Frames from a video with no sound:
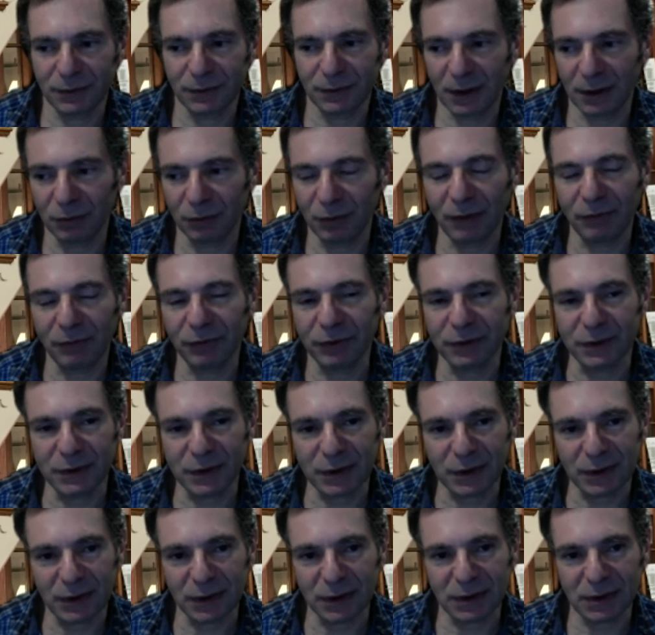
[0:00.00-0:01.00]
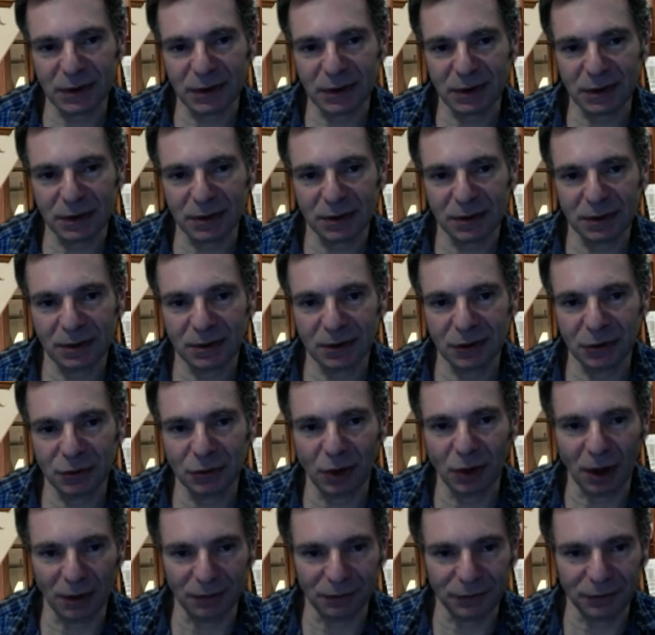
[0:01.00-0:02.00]
references to
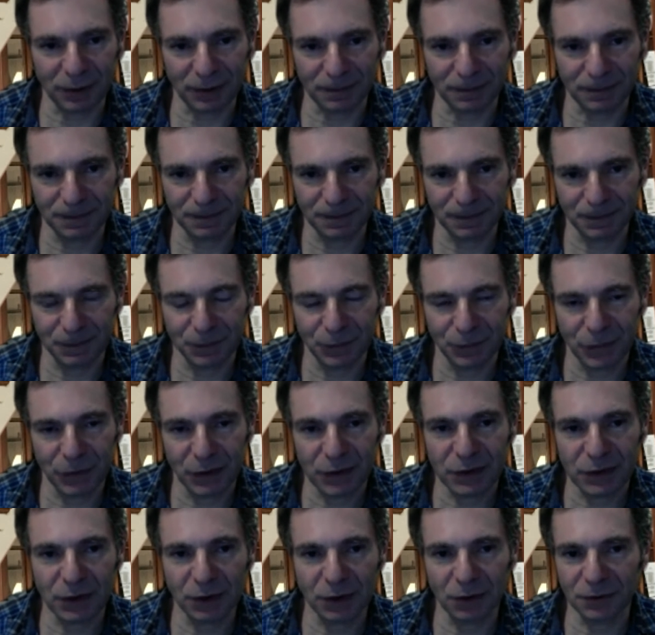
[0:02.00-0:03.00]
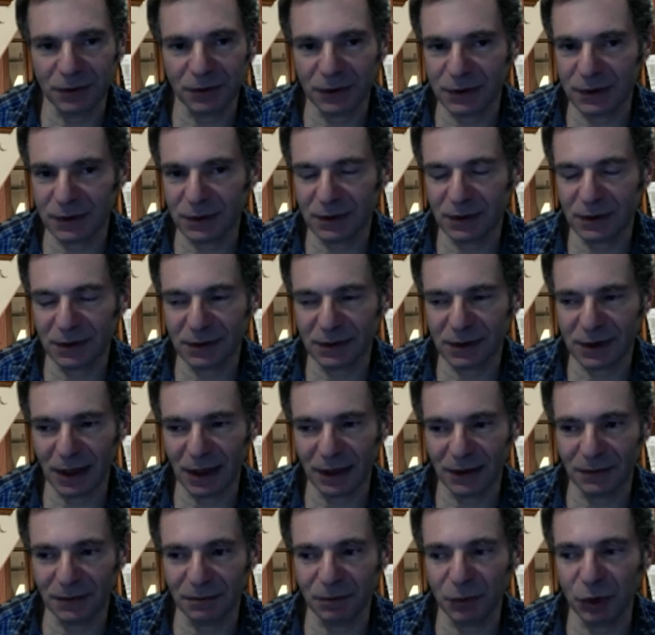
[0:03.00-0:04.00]
draw from. So this
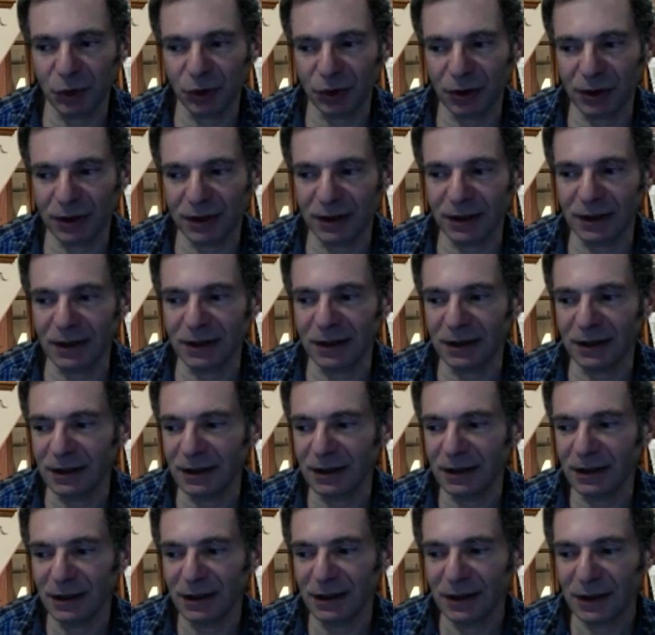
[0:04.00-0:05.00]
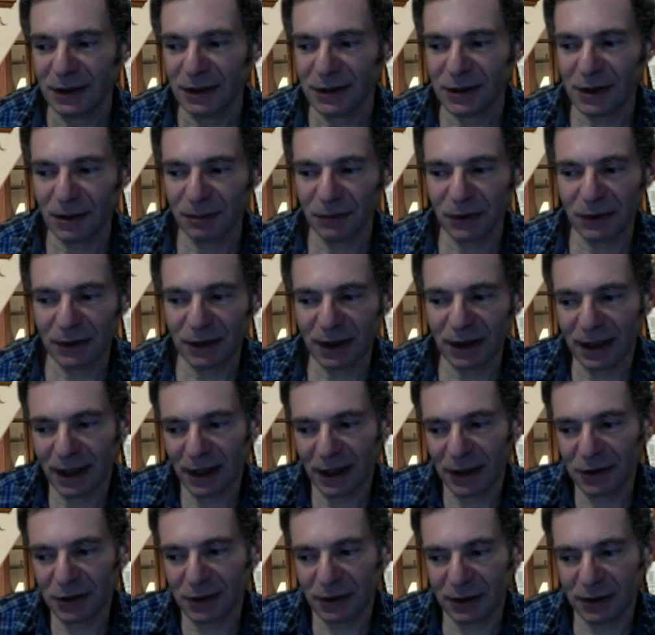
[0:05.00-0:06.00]
kind of purity is something that
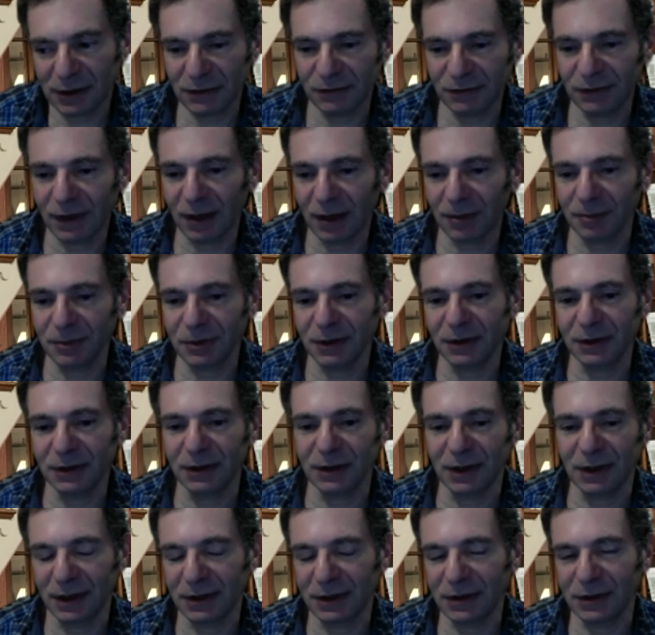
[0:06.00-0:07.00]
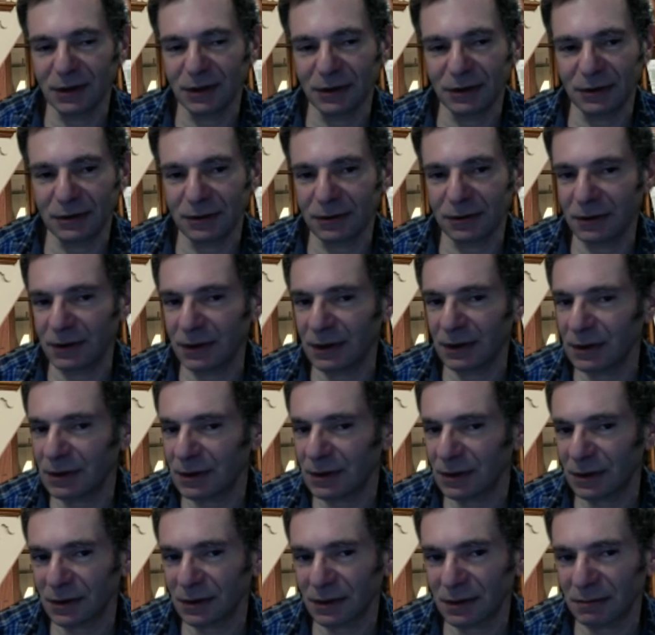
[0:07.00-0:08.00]
actually developed in the
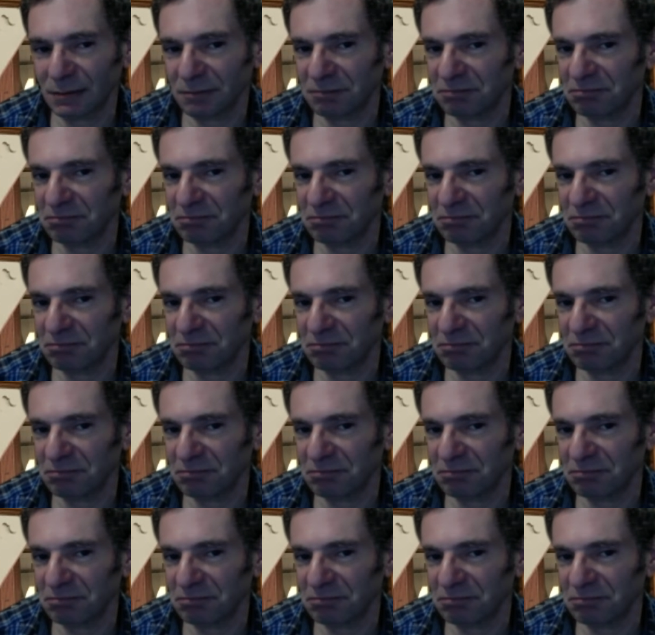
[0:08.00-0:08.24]
1930s